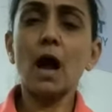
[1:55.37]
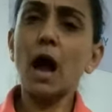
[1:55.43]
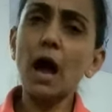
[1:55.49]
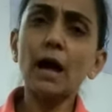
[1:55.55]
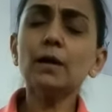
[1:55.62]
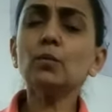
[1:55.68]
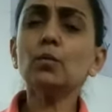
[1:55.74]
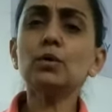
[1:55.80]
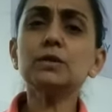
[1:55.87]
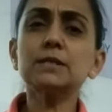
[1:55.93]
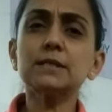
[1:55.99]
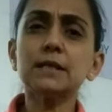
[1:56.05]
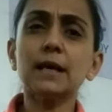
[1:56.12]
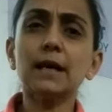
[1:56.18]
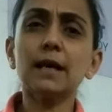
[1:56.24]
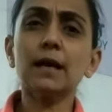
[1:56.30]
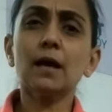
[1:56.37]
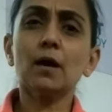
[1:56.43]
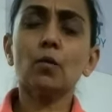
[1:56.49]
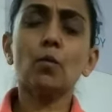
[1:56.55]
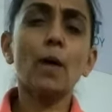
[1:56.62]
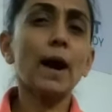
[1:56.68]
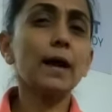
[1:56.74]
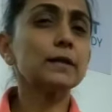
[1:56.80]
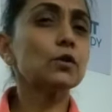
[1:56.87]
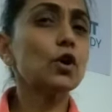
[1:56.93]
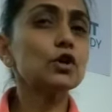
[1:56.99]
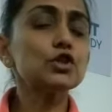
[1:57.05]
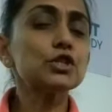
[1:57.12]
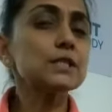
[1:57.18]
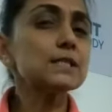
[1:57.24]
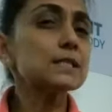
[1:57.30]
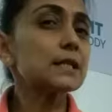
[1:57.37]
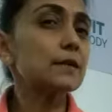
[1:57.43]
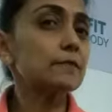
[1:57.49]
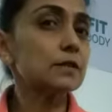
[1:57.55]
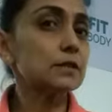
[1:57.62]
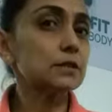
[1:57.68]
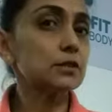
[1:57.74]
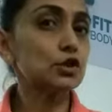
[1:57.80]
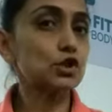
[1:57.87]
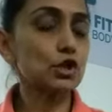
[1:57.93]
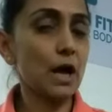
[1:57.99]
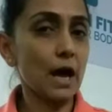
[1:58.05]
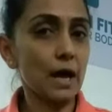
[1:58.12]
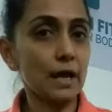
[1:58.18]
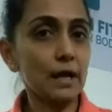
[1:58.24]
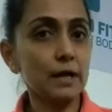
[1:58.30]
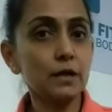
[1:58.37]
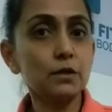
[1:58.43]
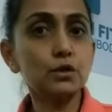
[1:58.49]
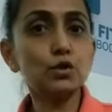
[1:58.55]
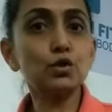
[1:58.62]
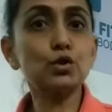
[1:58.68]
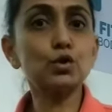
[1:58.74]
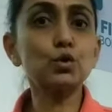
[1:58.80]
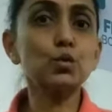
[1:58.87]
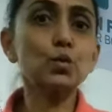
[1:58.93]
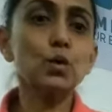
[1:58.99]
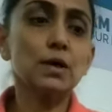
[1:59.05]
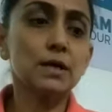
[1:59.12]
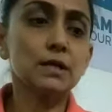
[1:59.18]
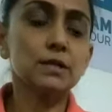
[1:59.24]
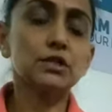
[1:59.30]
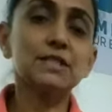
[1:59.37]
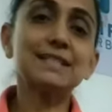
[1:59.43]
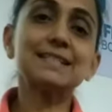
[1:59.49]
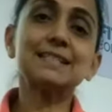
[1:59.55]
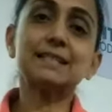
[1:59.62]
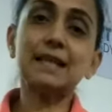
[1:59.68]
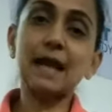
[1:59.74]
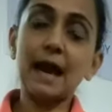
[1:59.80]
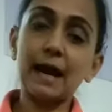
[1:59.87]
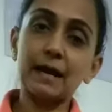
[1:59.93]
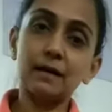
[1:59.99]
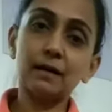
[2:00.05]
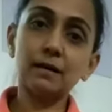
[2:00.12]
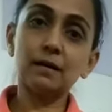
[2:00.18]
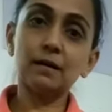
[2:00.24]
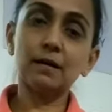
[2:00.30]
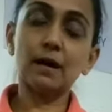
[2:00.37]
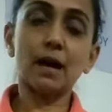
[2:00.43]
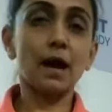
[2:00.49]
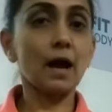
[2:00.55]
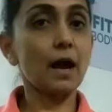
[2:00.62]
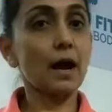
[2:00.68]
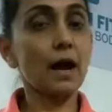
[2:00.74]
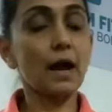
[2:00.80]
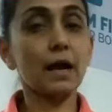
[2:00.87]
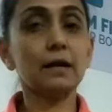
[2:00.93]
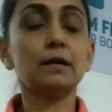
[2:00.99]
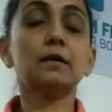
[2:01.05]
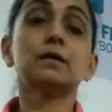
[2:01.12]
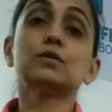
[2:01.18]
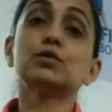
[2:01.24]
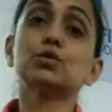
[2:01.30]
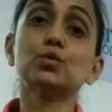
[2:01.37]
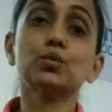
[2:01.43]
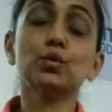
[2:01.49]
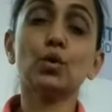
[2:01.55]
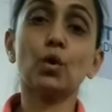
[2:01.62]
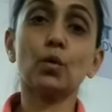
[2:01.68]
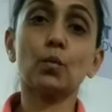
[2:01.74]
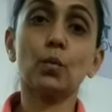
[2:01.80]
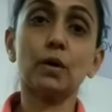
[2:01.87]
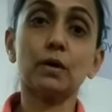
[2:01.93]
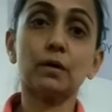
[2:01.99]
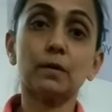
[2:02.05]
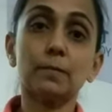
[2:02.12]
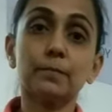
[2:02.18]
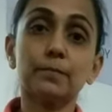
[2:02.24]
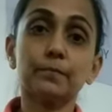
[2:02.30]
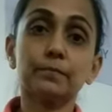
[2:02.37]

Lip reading: I would say, why not just give it a try to just stand and do your work?